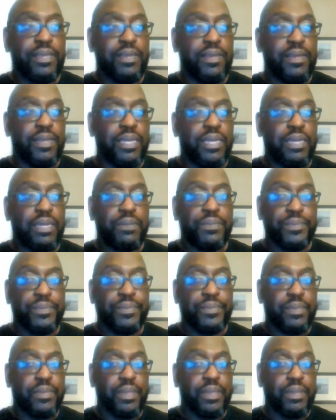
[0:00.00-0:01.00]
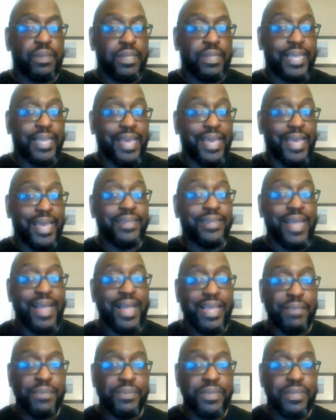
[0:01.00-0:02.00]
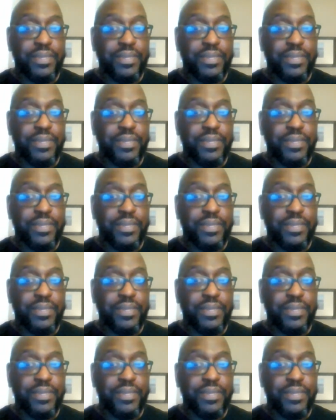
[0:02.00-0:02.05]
ahead of time,